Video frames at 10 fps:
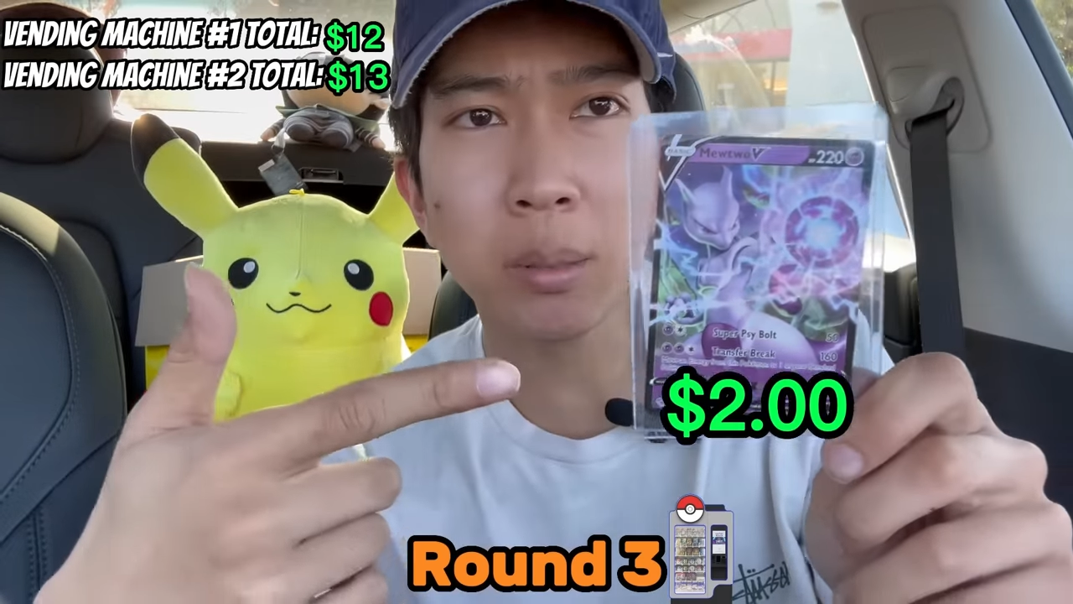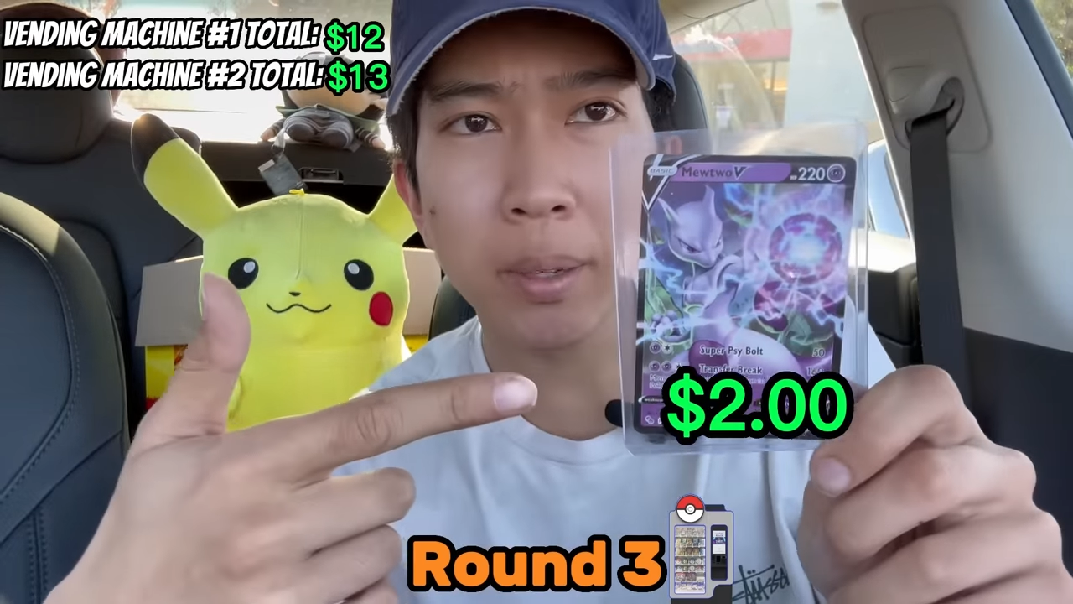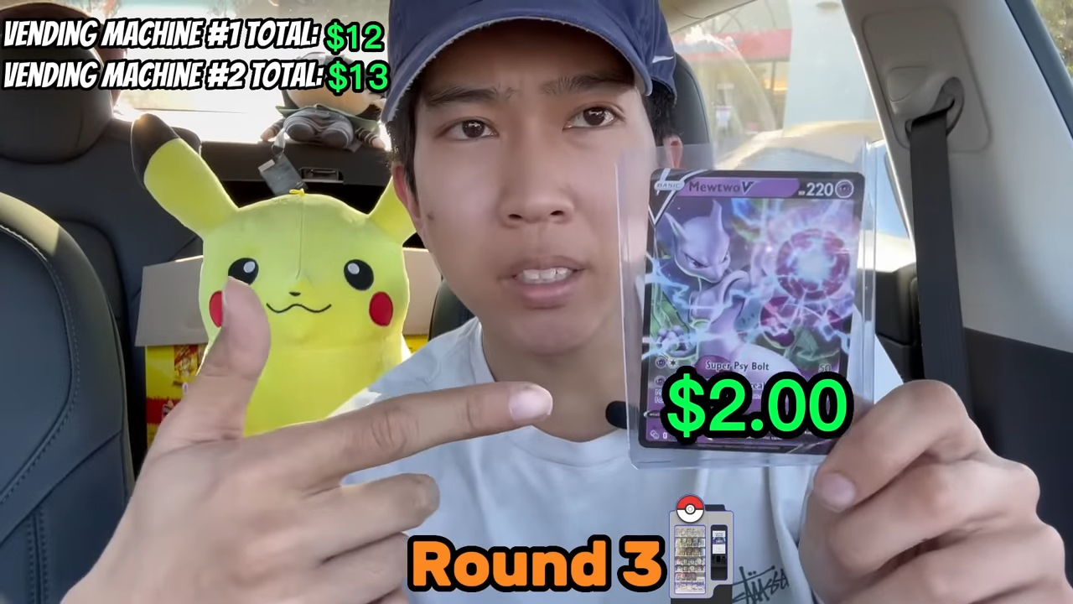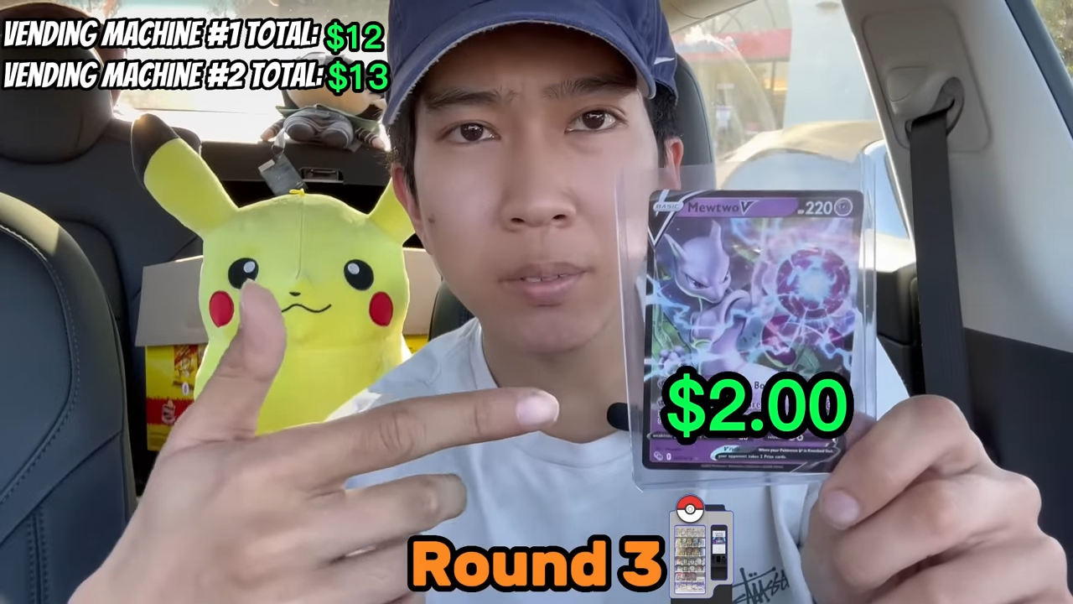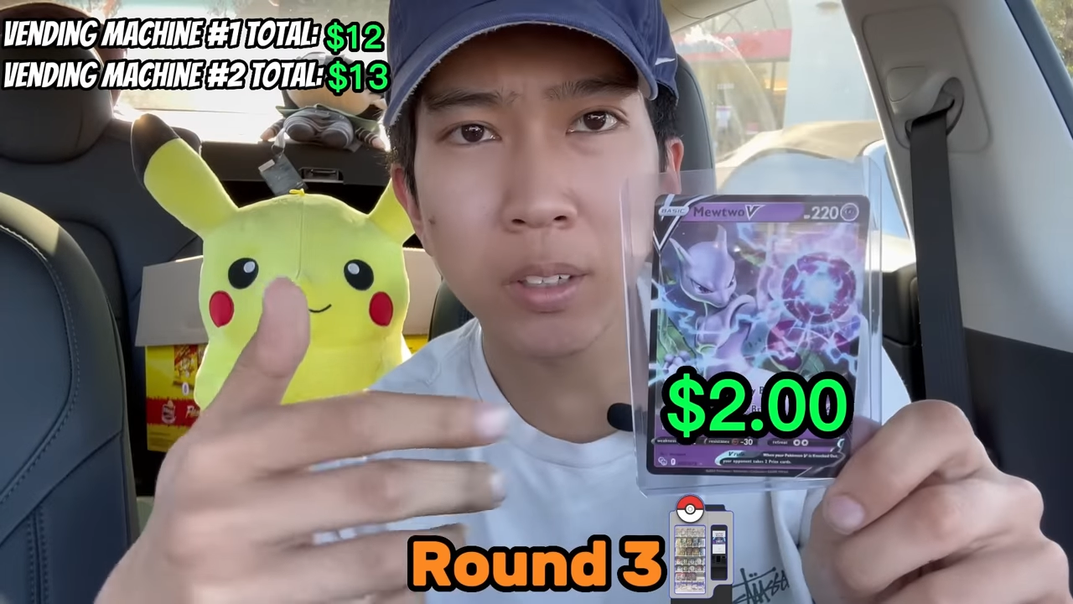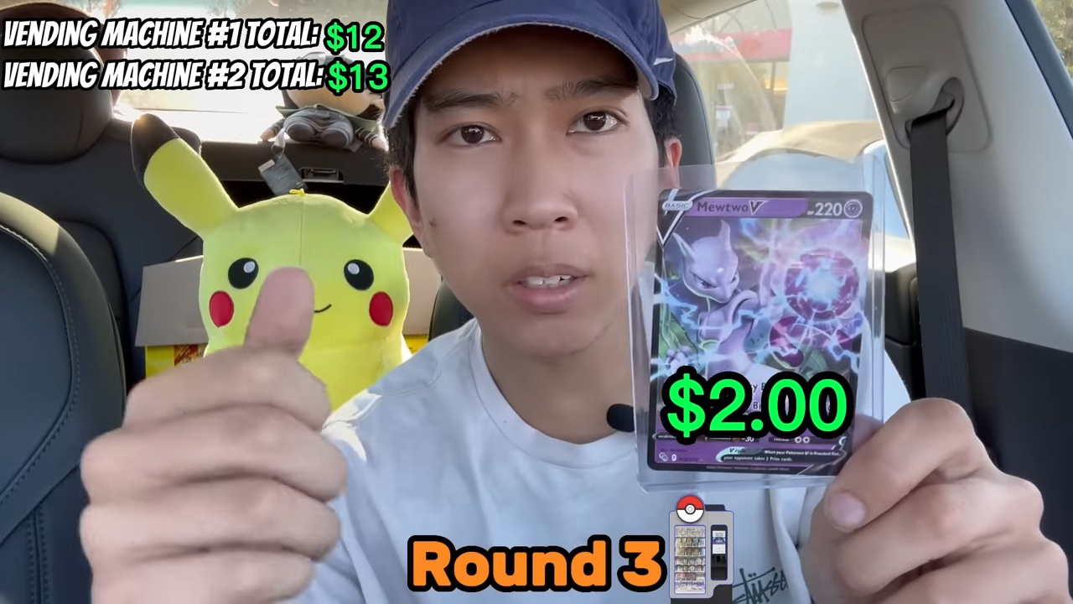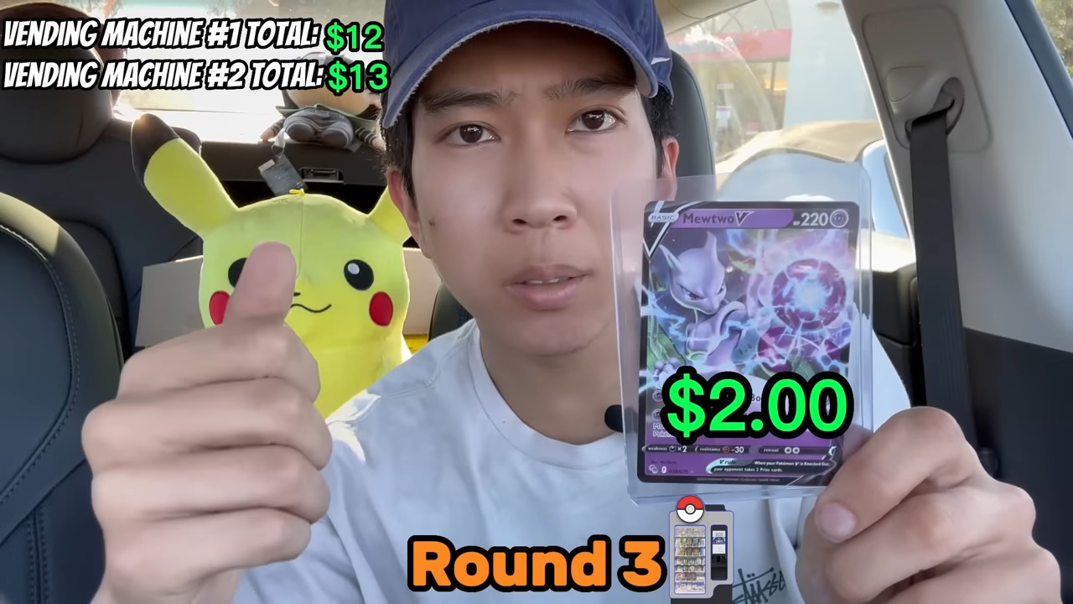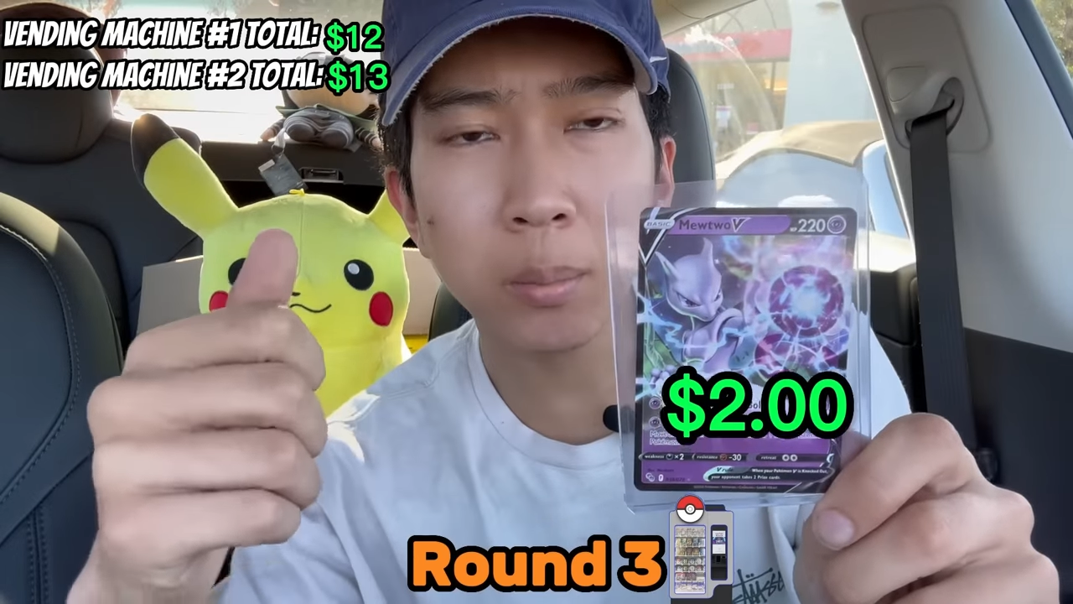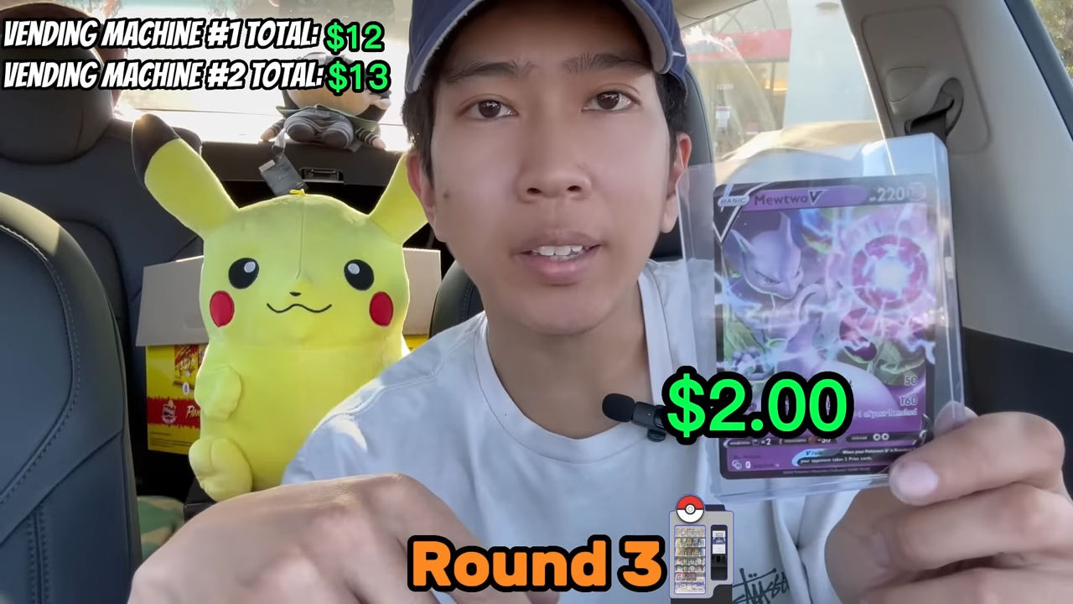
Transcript: expensive card.